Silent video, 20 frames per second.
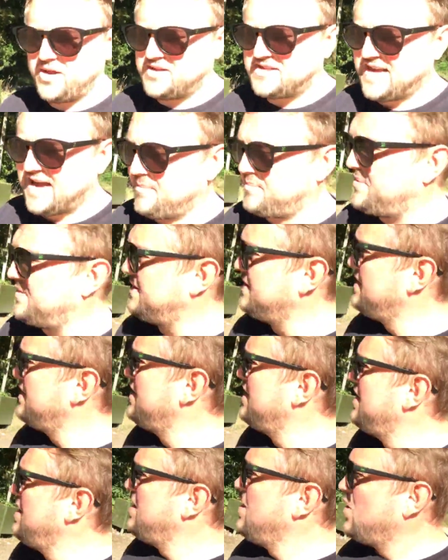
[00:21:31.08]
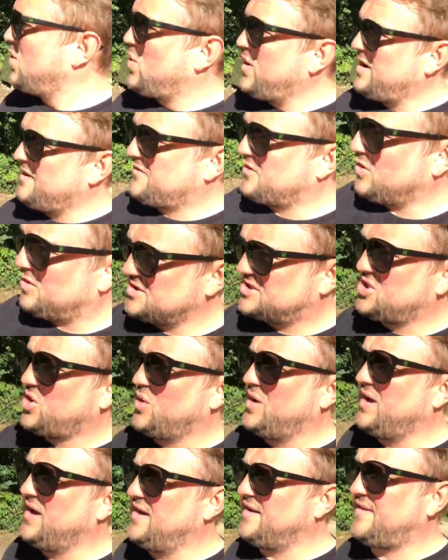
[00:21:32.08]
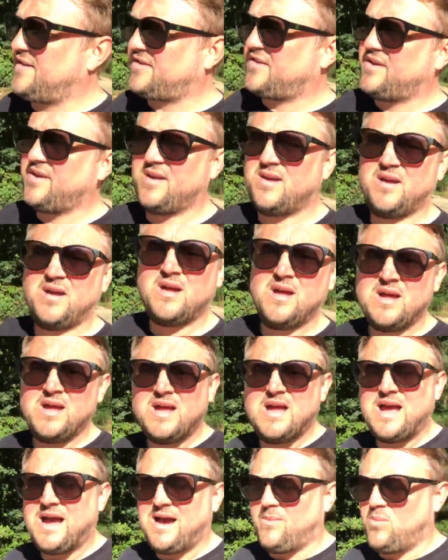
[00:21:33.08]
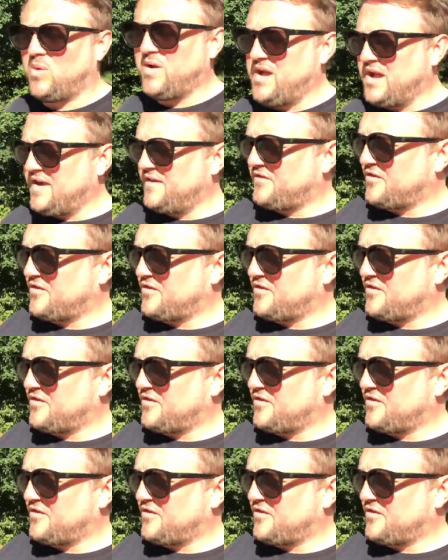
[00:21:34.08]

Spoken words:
tap, we have got toilets, and we have